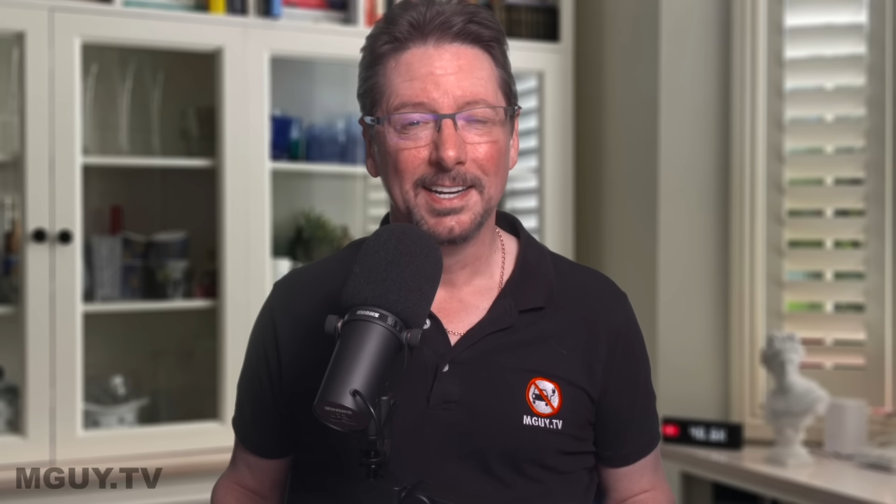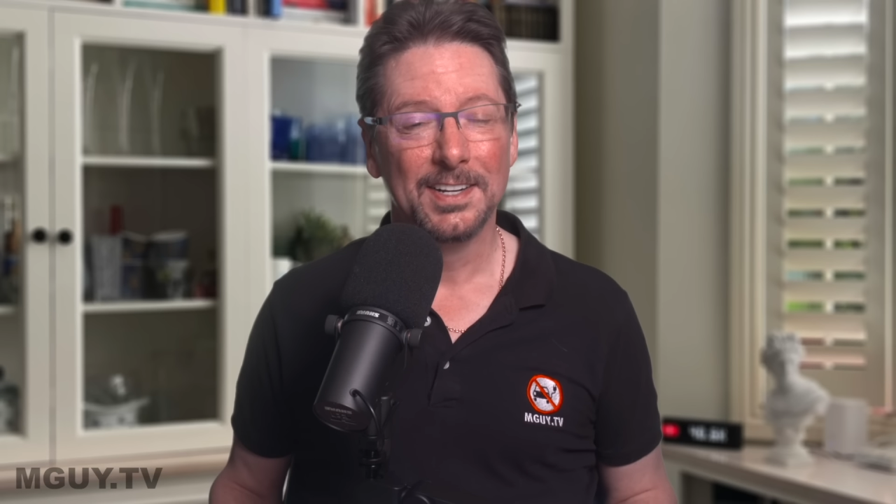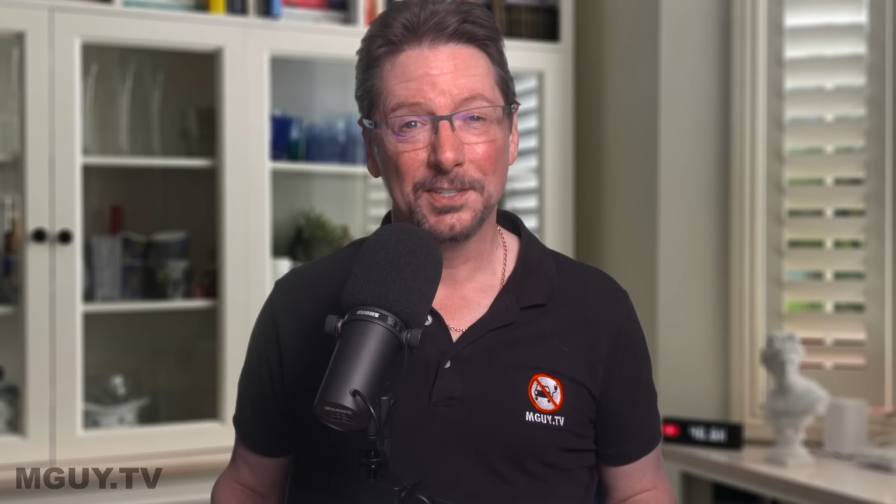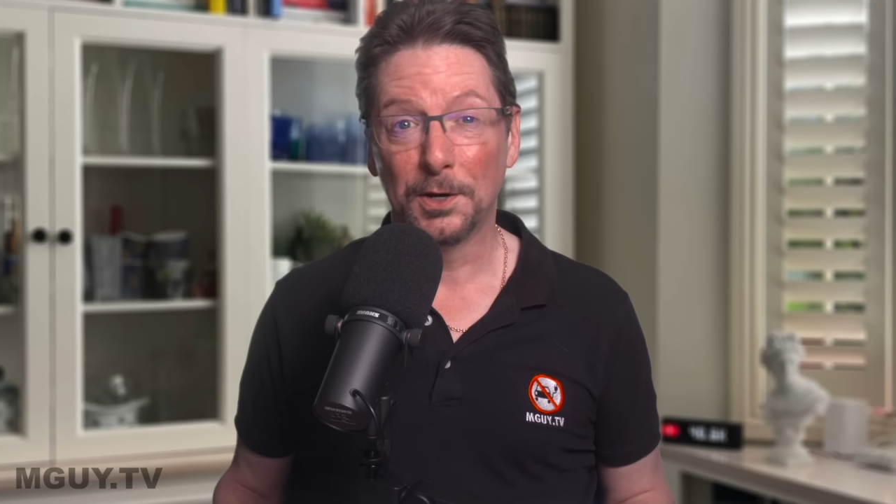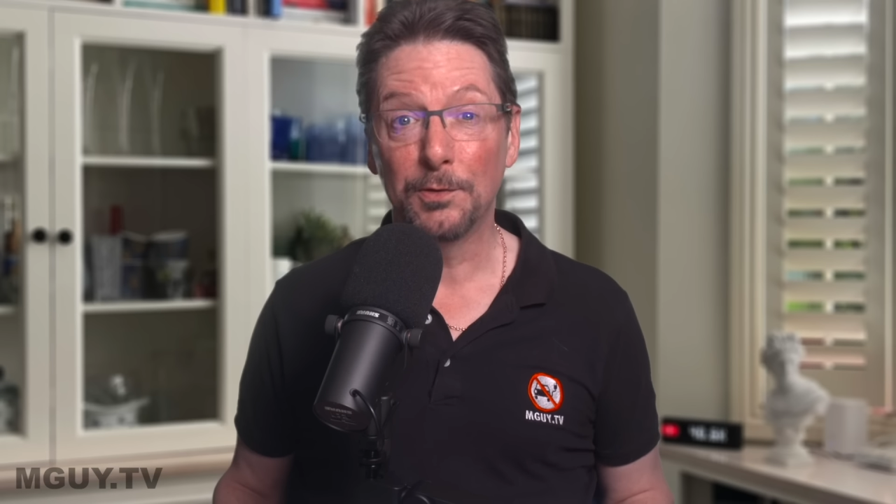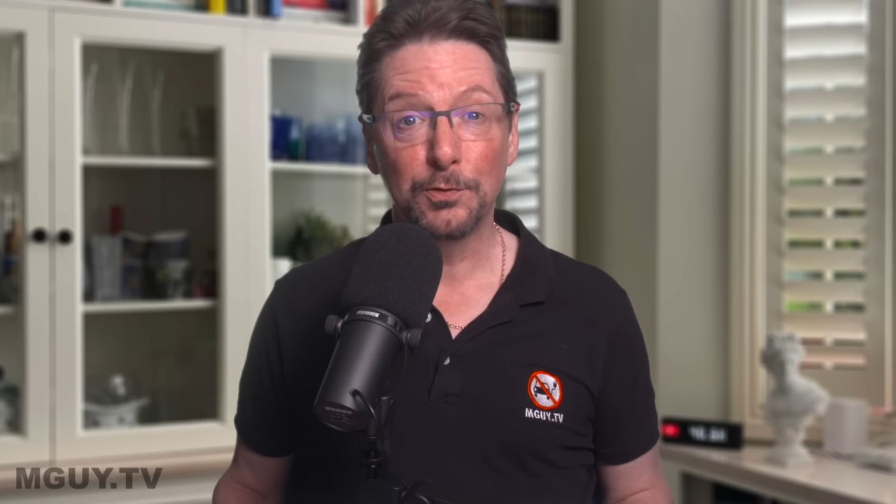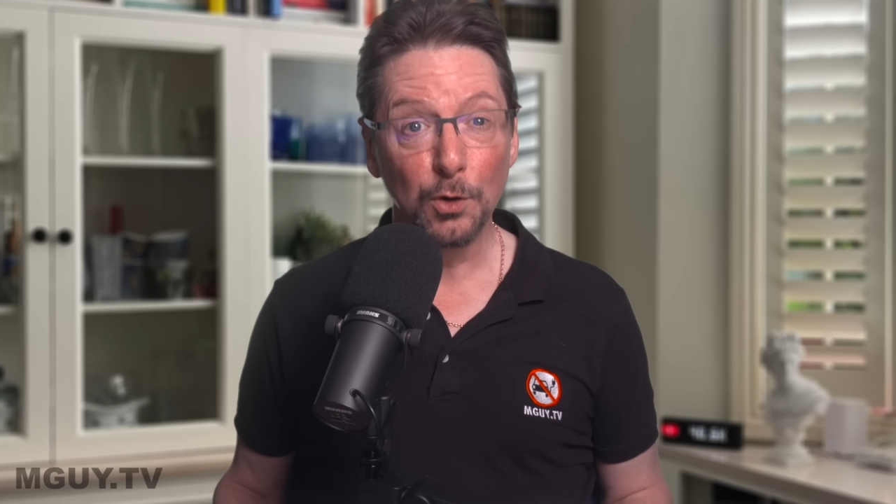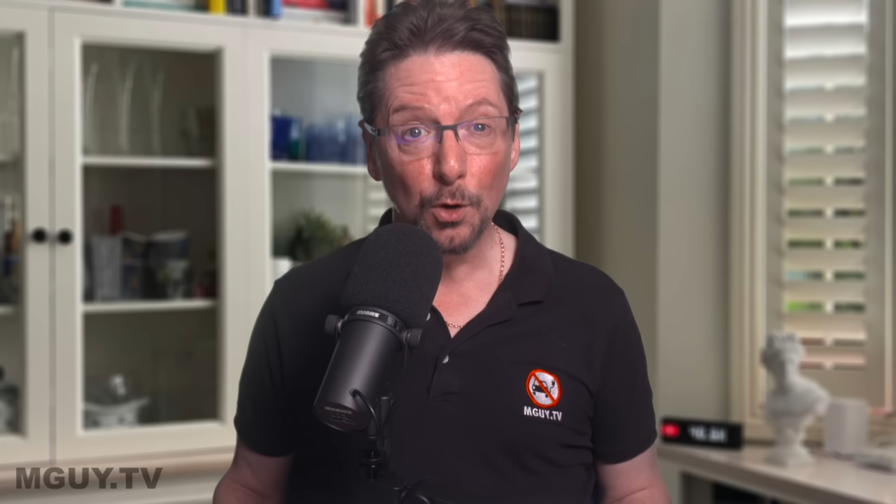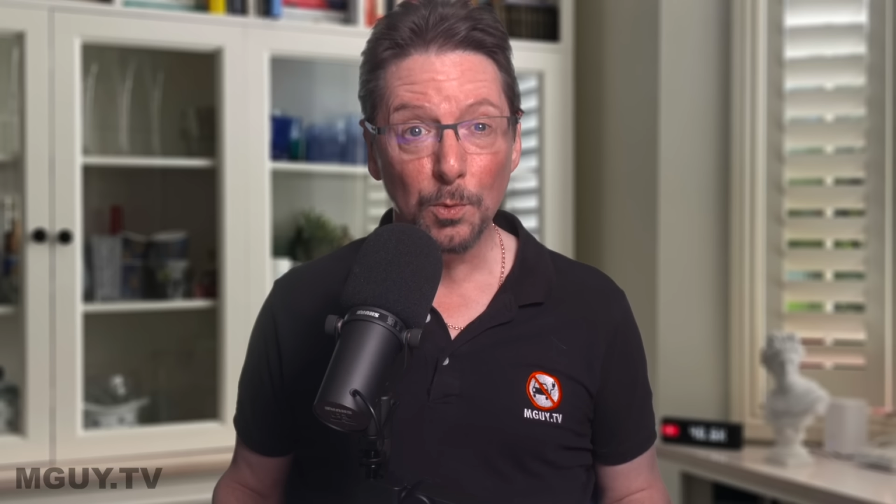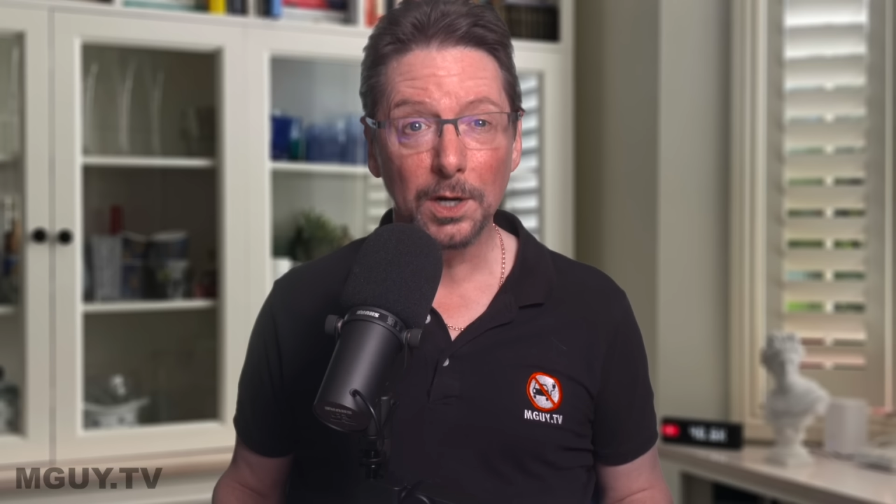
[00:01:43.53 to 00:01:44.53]
So if
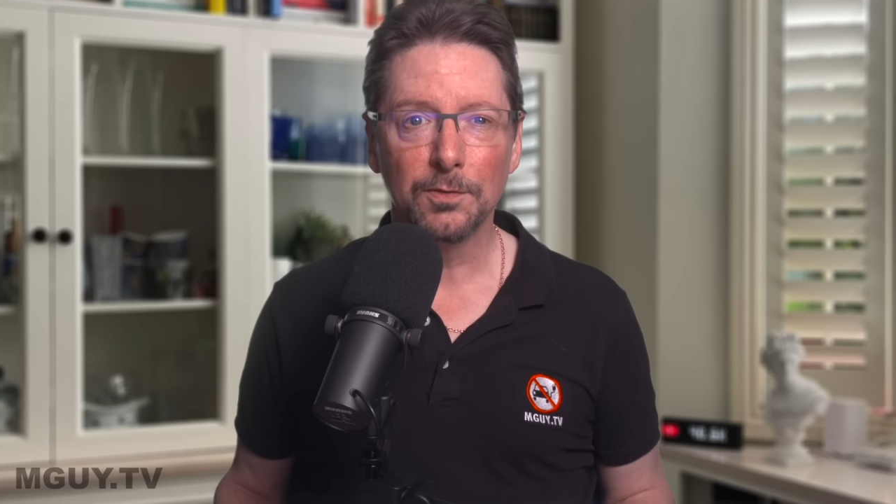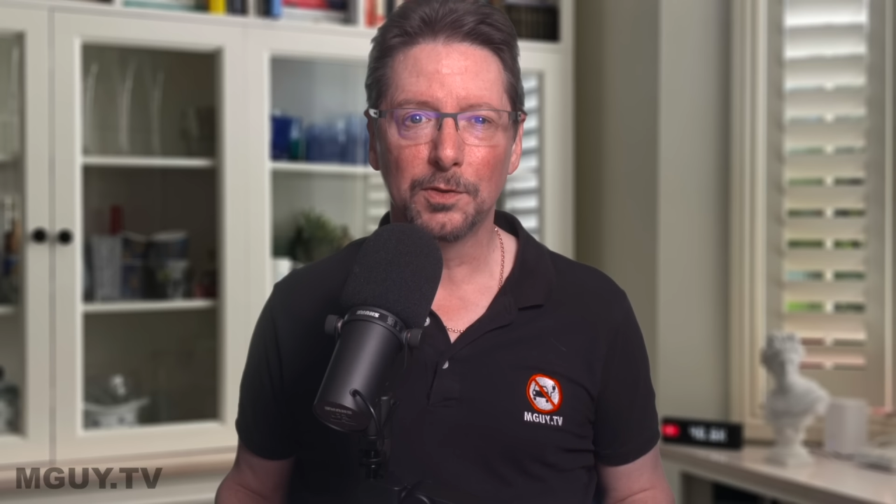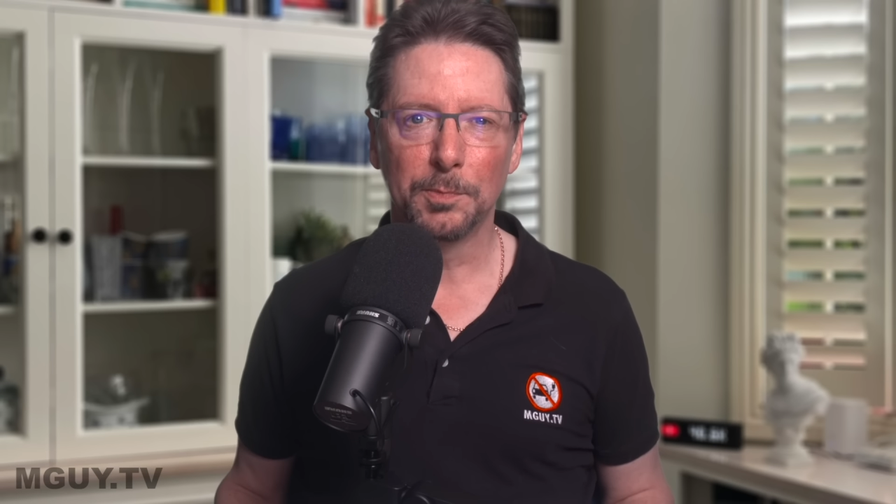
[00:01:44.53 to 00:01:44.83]
you're one of the